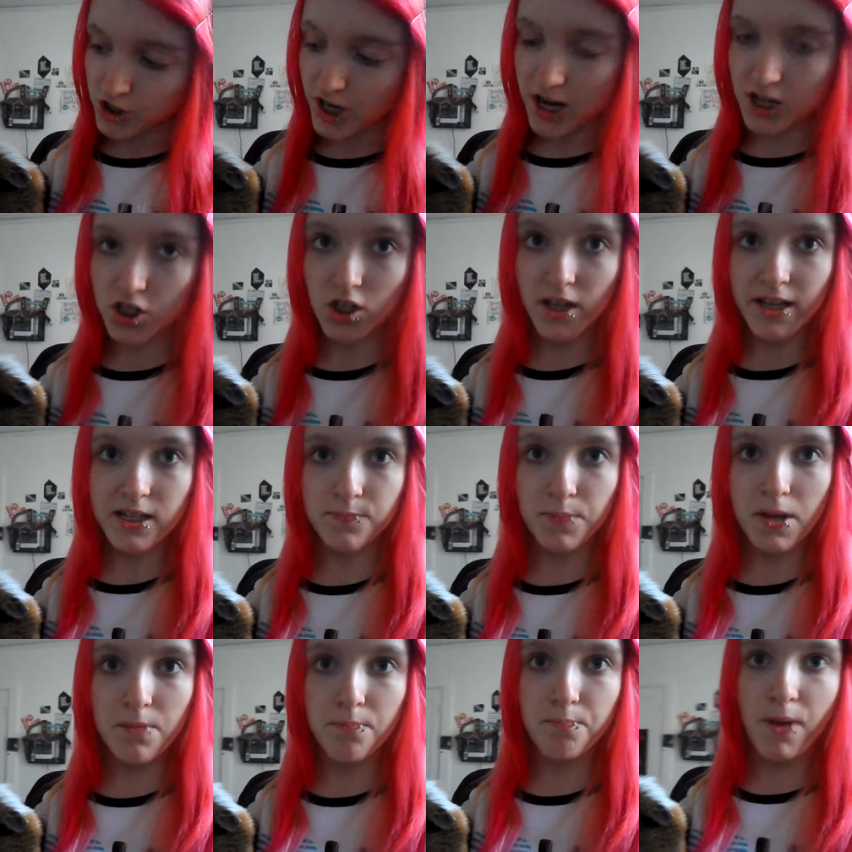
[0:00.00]
she actually likes
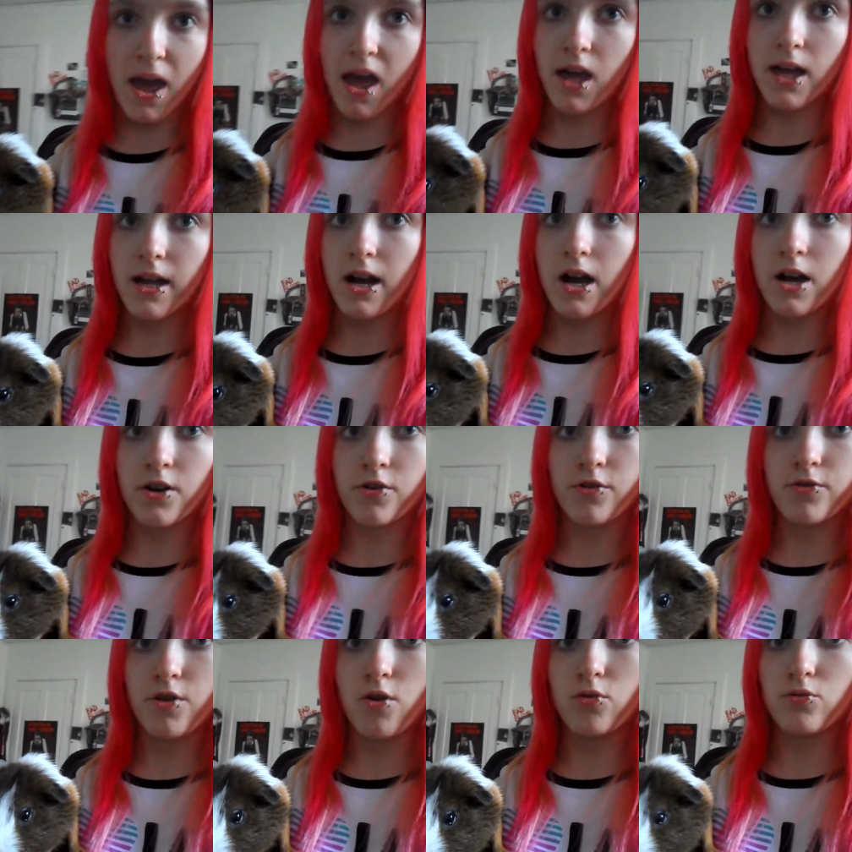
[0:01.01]
being pet on
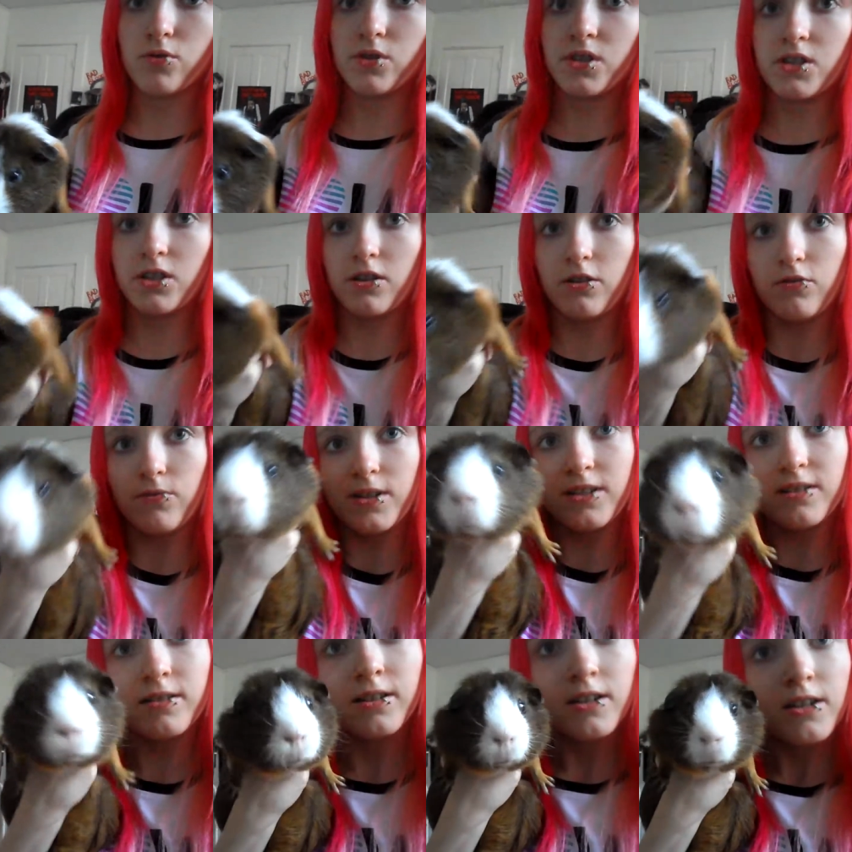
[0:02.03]
her nose too,
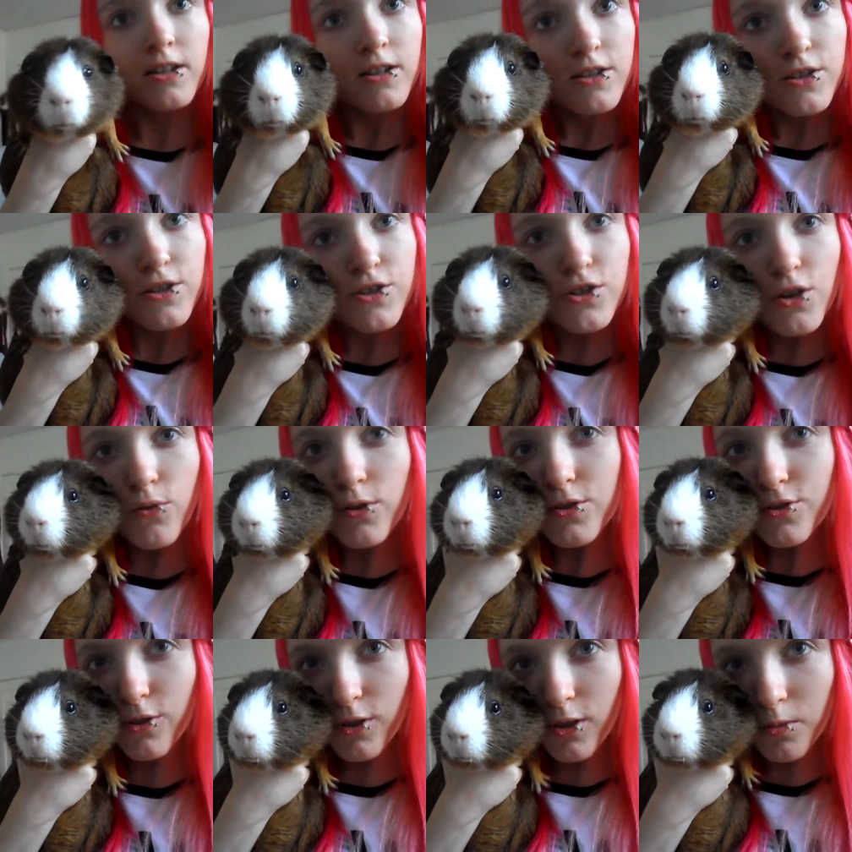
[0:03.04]
and she's so
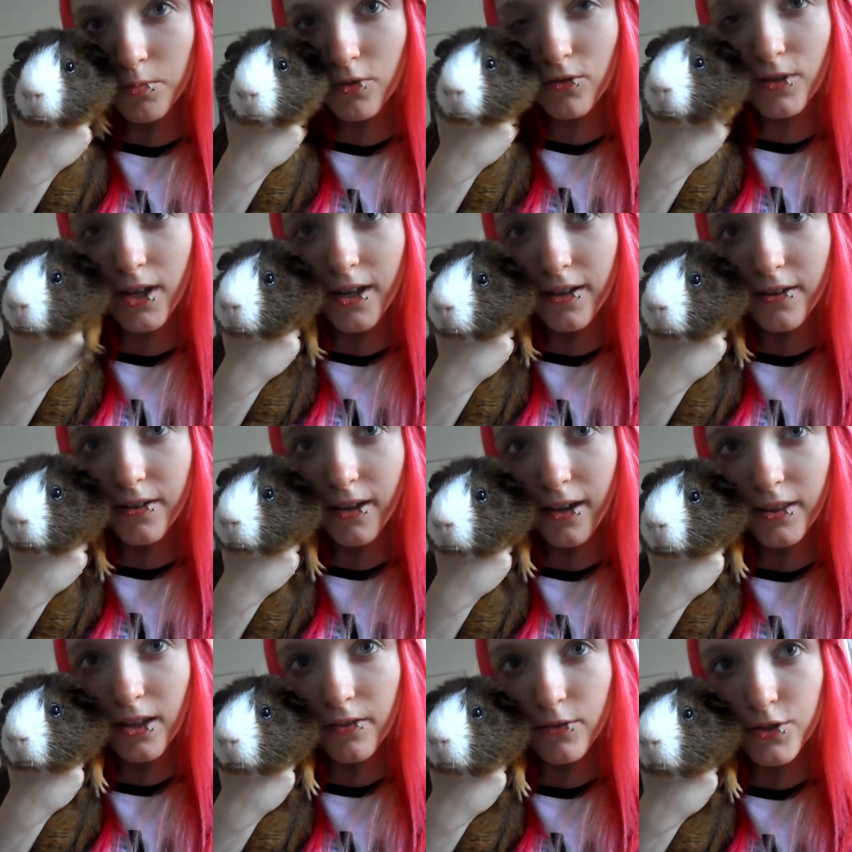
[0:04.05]
adorable, and
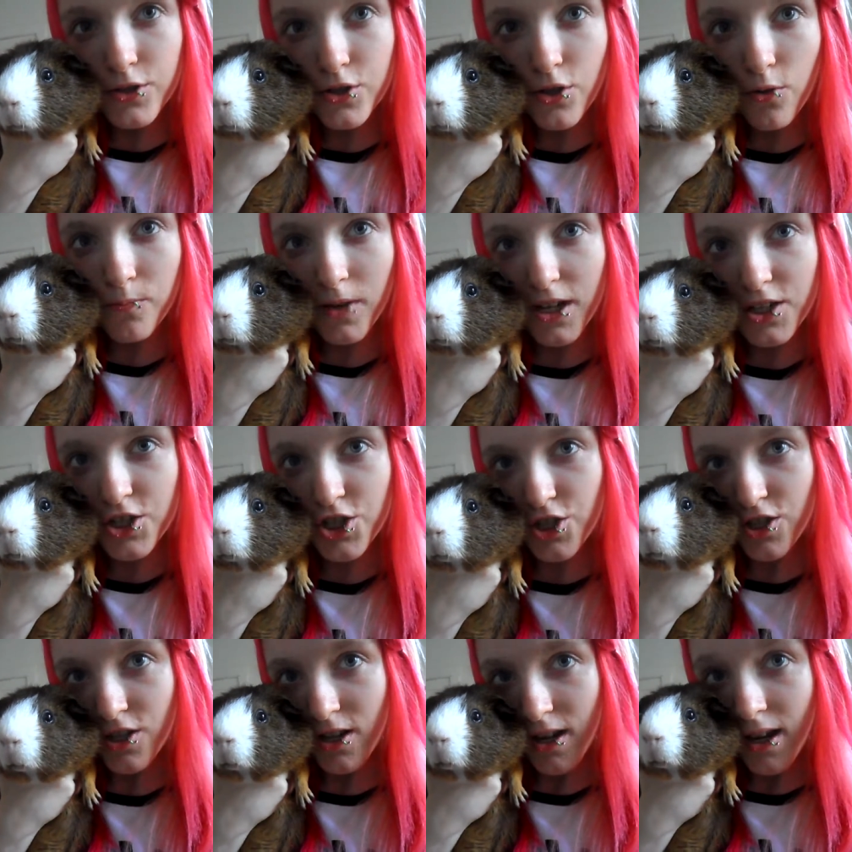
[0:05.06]
I love her so
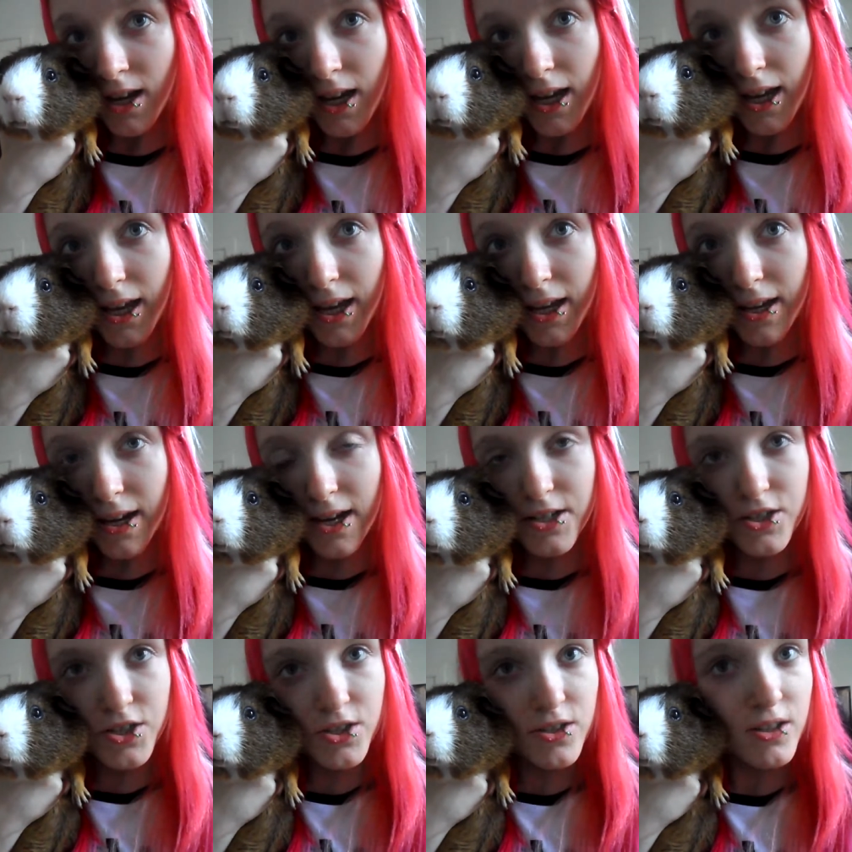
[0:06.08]
much. And
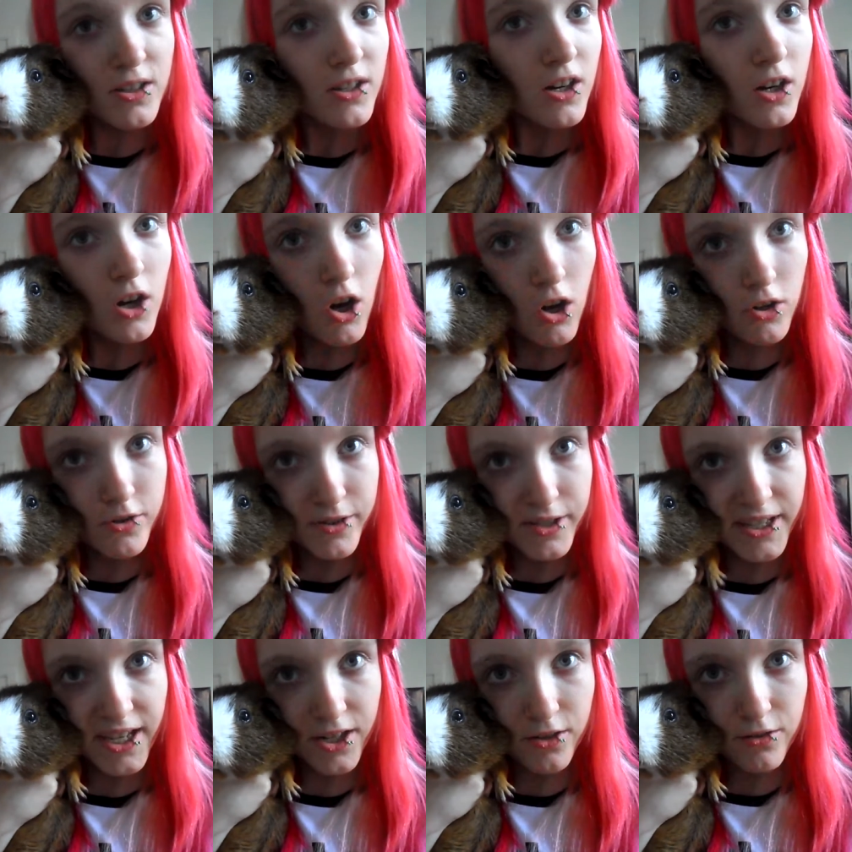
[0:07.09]
I just call her
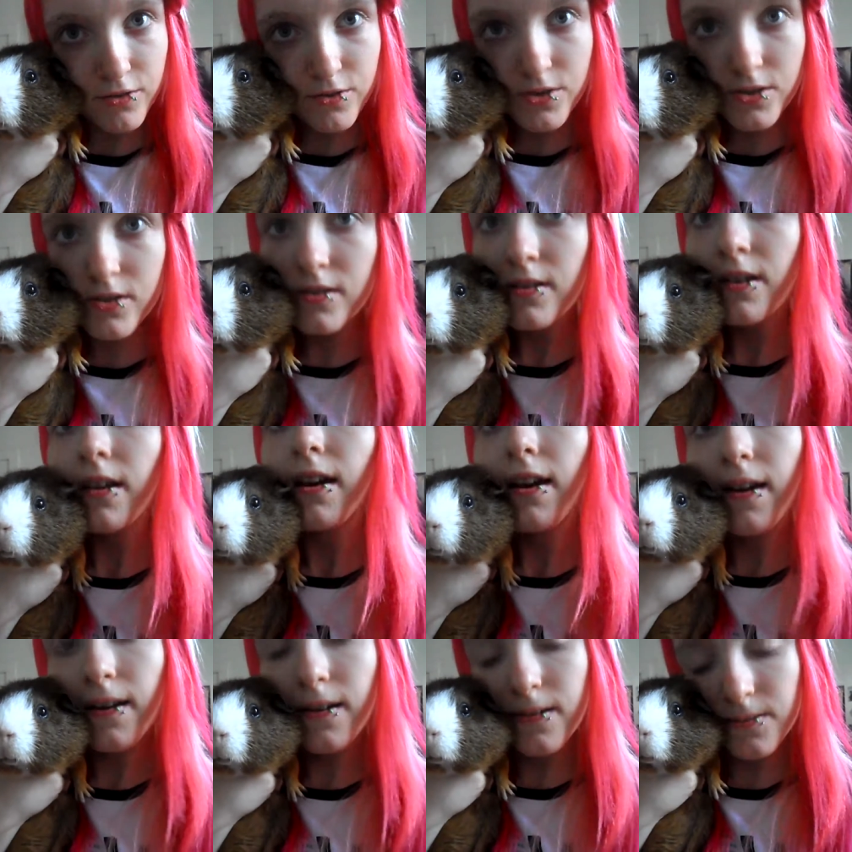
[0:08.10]
Ginners,
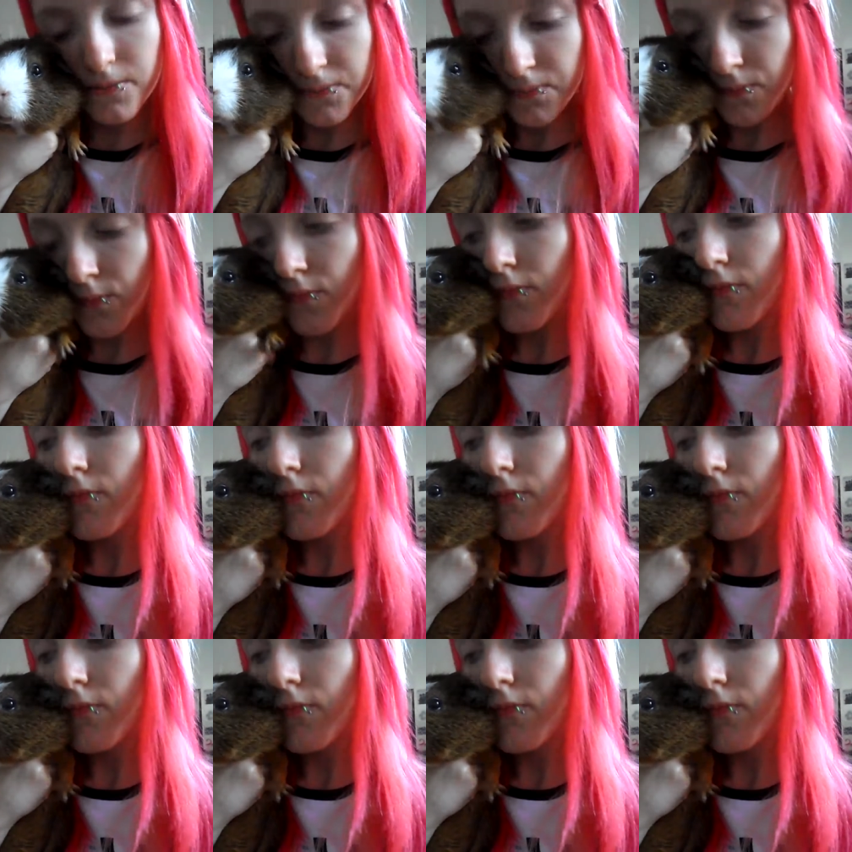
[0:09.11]
and